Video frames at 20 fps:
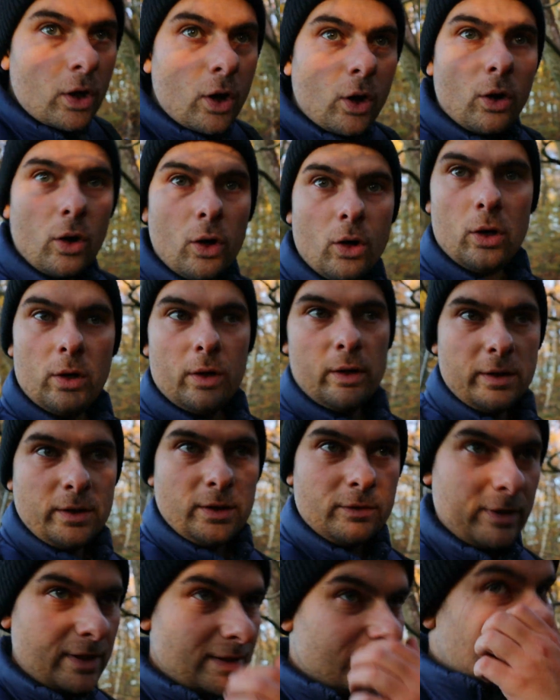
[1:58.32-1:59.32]
or
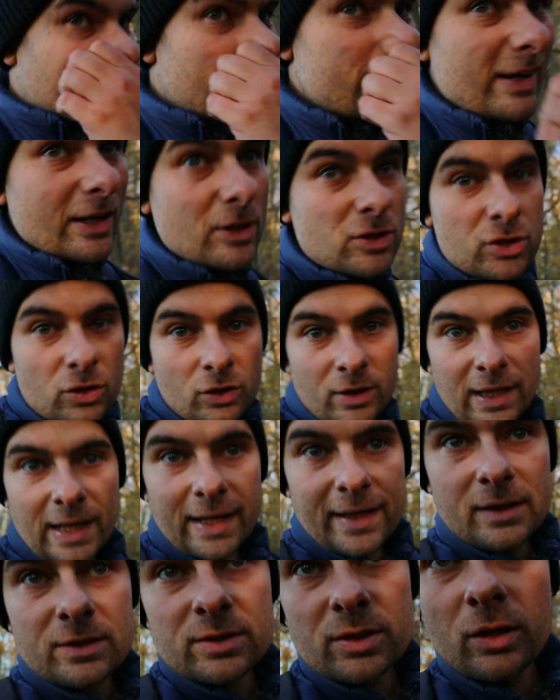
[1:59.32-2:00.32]
you're in direct
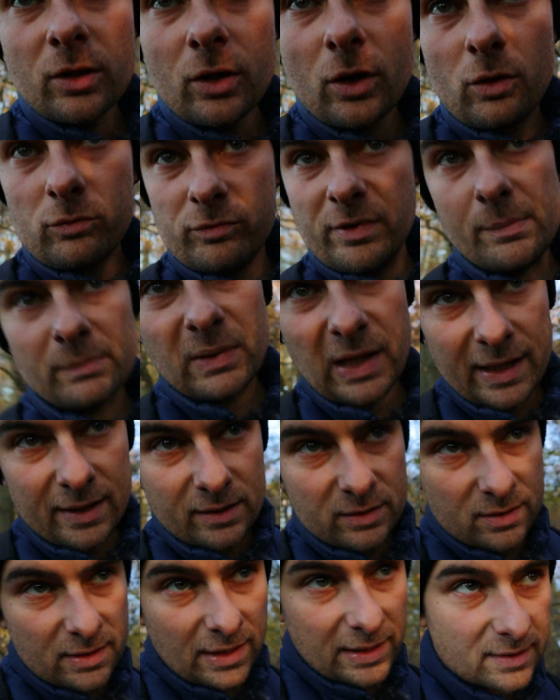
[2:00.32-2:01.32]
sunlight or rim
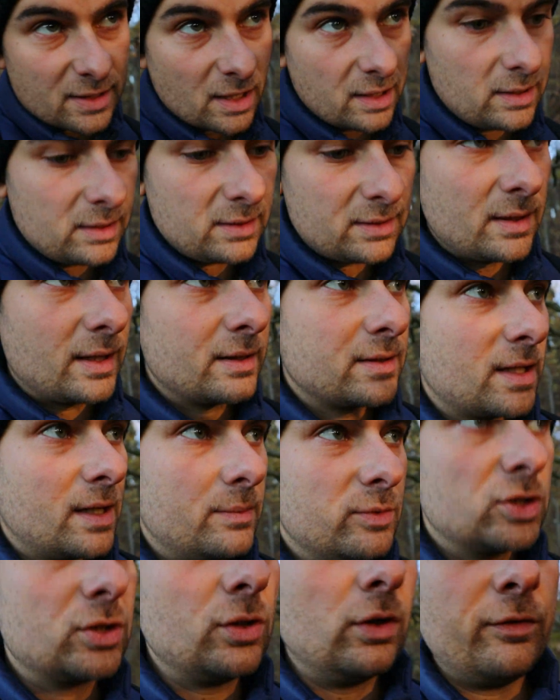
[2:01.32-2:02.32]
light, that
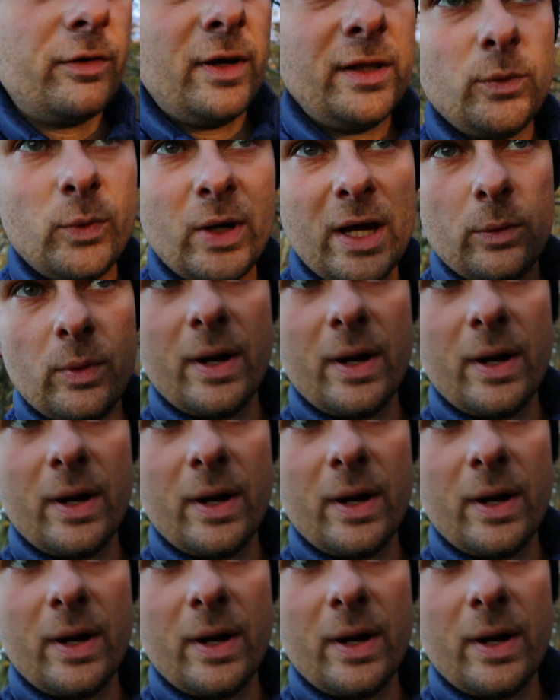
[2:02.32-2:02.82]
type of stuff. Anywhere